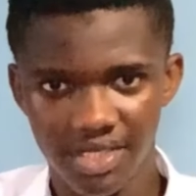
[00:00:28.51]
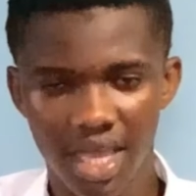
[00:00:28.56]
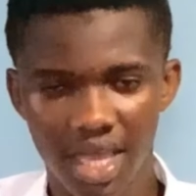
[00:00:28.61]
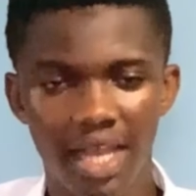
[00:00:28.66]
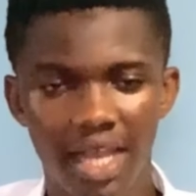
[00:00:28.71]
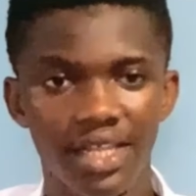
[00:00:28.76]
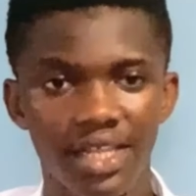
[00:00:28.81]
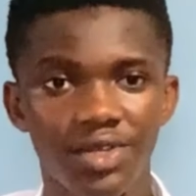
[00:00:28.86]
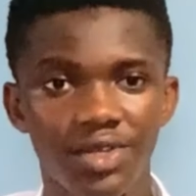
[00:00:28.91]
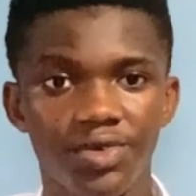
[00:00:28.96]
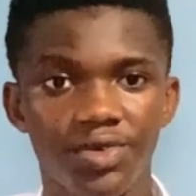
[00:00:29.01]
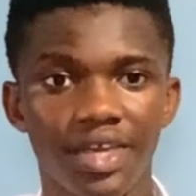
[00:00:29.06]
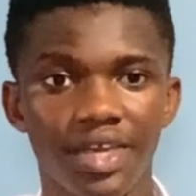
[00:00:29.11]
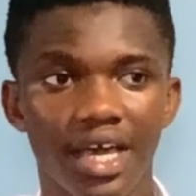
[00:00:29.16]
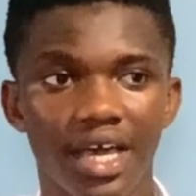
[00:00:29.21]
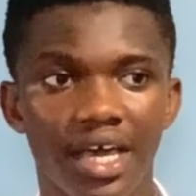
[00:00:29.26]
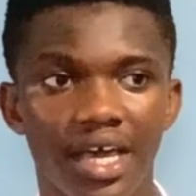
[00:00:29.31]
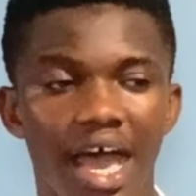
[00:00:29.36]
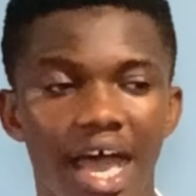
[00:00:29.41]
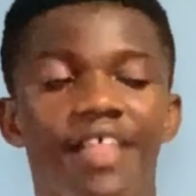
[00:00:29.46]

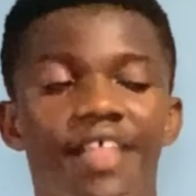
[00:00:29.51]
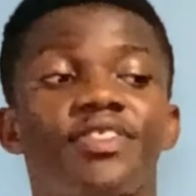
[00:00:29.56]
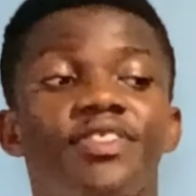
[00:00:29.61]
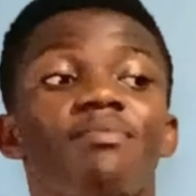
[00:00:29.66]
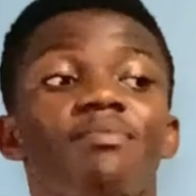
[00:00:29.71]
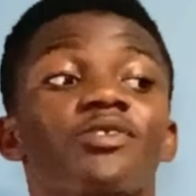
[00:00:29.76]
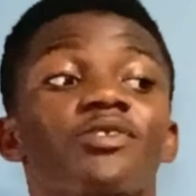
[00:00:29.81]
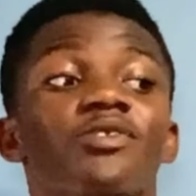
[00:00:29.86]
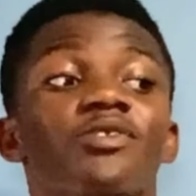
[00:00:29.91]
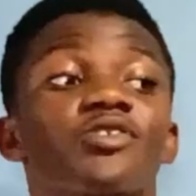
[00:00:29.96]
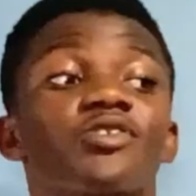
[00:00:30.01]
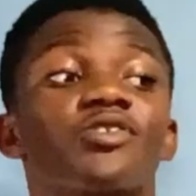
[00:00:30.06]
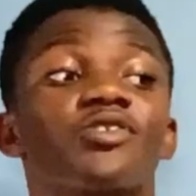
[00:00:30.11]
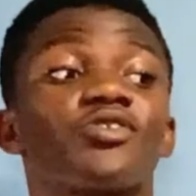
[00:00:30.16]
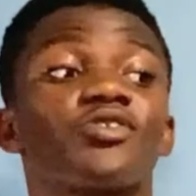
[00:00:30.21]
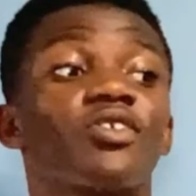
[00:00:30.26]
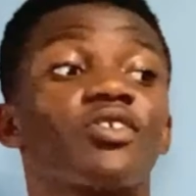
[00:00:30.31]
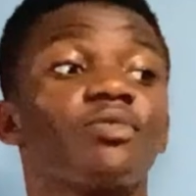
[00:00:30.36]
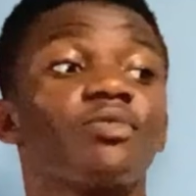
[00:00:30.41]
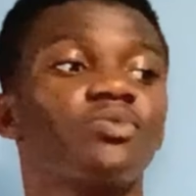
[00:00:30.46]
Hallelujah. Our theme scripture
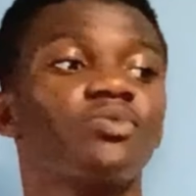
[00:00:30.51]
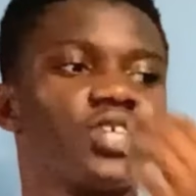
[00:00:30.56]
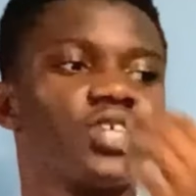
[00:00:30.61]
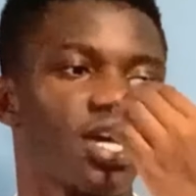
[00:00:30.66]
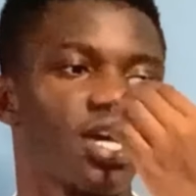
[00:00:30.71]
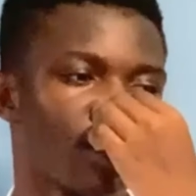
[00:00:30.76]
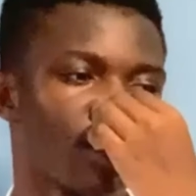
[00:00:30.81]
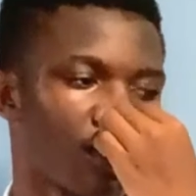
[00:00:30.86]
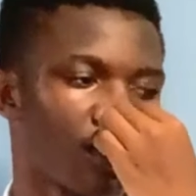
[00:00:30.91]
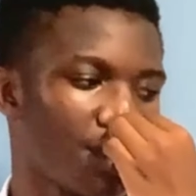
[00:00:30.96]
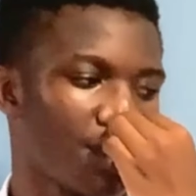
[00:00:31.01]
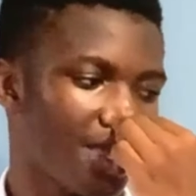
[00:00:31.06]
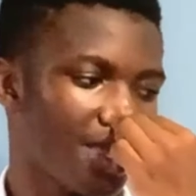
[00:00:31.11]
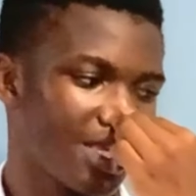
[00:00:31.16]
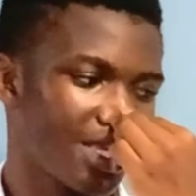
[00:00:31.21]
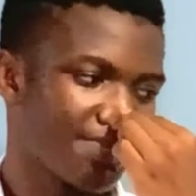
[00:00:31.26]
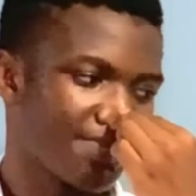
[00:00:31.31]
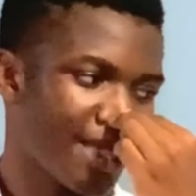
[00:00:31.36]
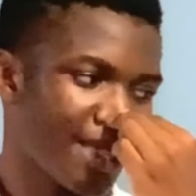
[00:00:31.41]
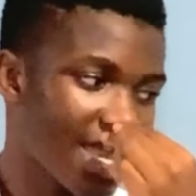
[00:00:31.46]
is
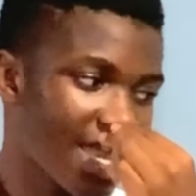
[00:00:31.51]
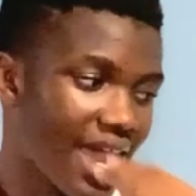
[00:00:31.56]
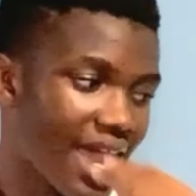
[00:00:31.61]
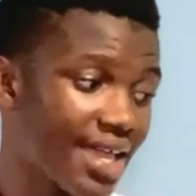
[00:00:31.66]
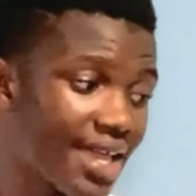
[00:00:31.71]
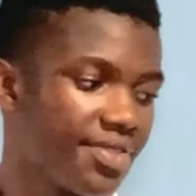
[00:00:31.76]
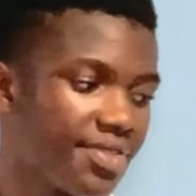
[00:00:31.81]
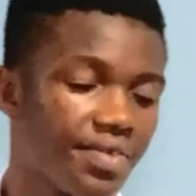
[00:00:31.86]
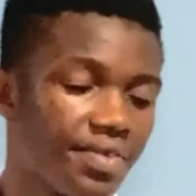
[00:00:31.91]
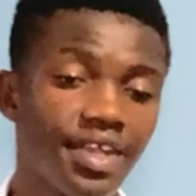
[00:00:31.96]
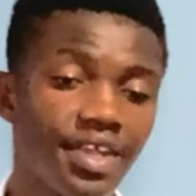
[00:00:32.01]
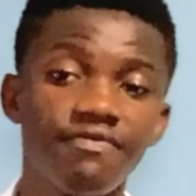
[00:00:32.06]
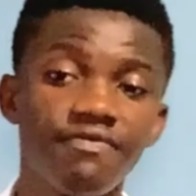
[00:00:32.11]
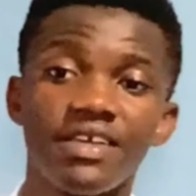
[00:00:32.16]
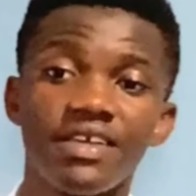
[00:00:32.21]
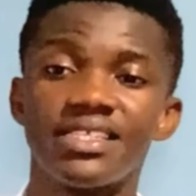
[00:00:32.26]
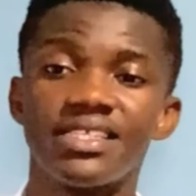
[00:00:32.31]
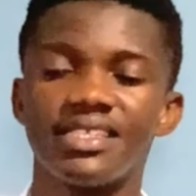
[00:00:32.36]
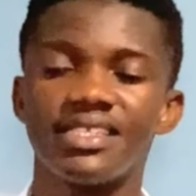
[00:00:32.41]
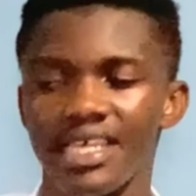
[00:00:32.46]
Malachi 3
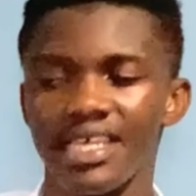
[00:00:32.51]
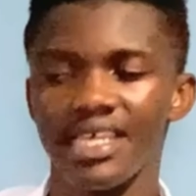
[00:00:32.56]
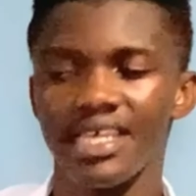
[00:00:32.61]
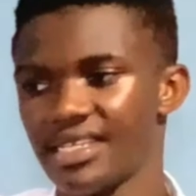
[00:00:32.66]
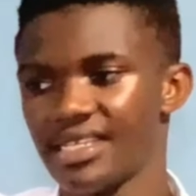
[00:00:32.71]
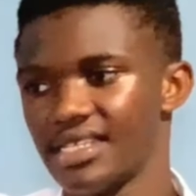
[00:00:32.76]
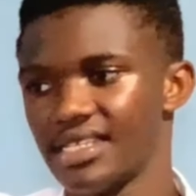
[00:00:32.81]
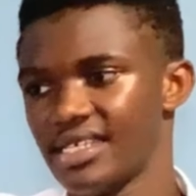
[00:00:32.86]
verse 10.